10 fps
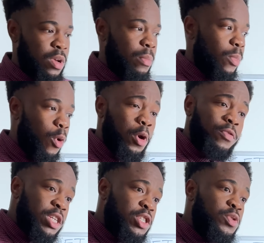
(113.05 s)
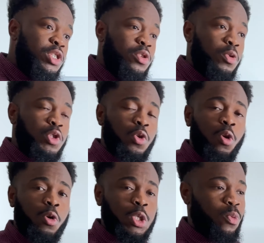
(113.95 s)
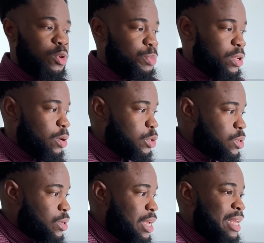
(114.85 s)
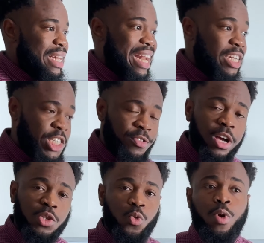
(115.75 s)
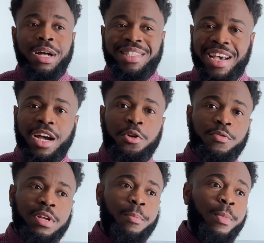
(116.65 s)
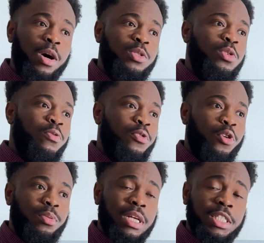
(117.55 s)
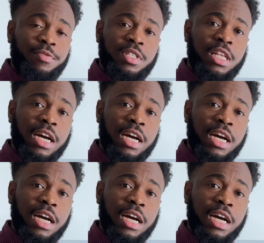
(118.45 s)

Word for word: But one of the issues he also lost was because Nigerians were tired of the amount of corrupt activities,